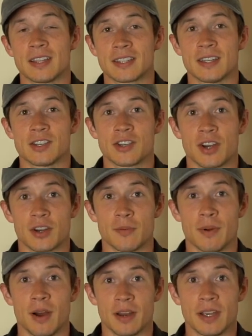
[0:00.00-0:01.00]
That's gonna shock
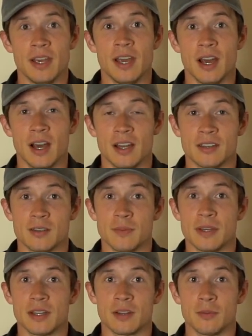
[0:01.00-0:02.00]
your body to
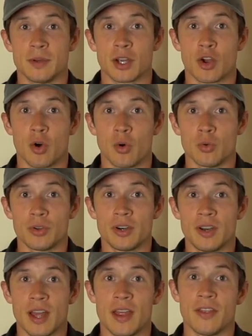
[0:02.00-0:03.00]
be a little bit
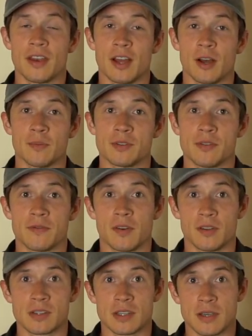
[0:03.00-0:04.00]
colder, and then it helps you
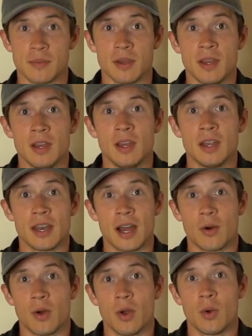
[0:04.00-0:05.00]
fall asleep.
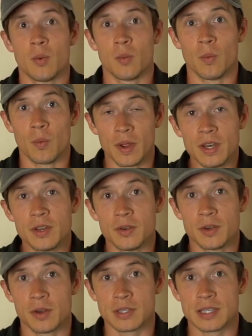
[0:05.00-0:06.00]
Now, when do
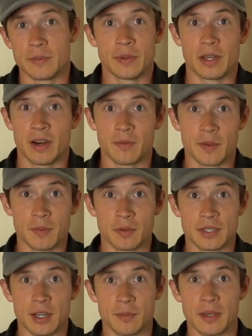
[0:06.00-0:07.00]
you go to sleep? A lot of people
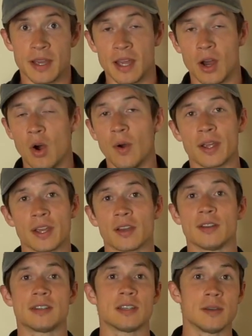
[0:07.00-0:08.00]
tell me, oh, I get
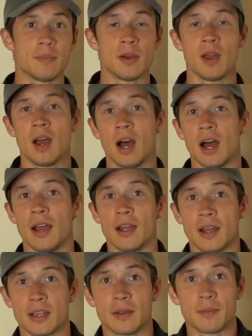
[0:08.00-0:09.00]
good sleep.
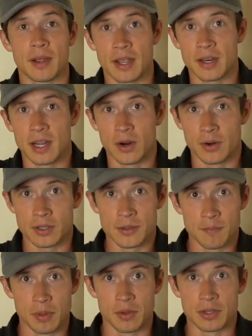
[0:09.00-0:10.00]
I get my 8
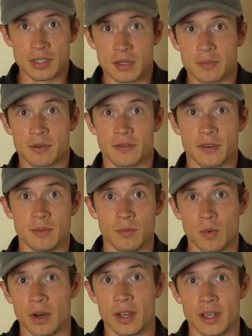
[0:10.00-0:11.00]
hours, but they're sleeping
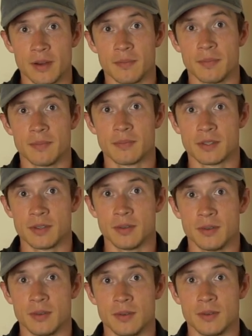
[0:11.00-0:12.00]
from 1 a.m.
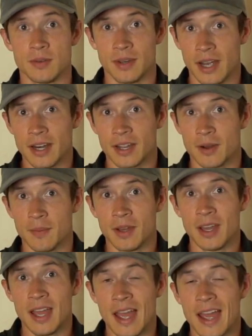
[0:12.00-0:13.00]
to 9 a.m.
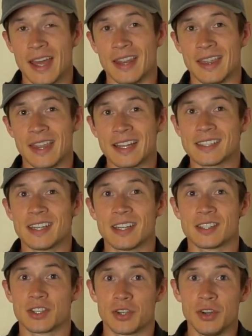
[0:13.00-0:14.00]
And that's not
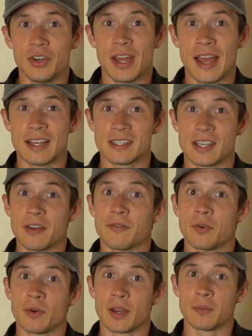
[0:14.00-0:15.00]
as good as
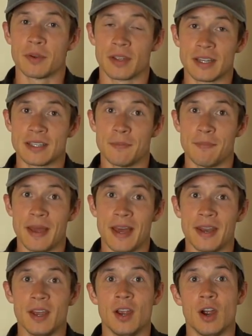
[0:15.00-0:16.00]
if you were able to get to
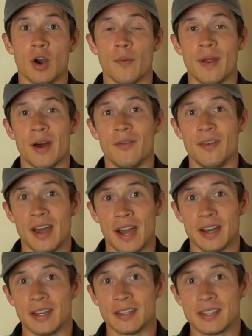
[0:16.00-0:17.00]
bed around
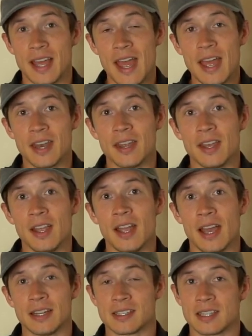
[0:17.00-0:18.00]
9 to 10
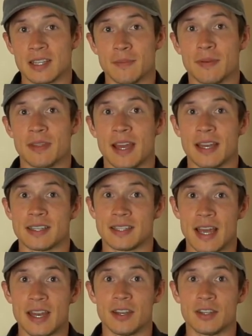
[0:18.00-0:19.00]
and sleep that
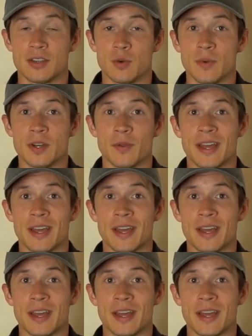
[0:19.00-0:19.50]
10 to 2 window.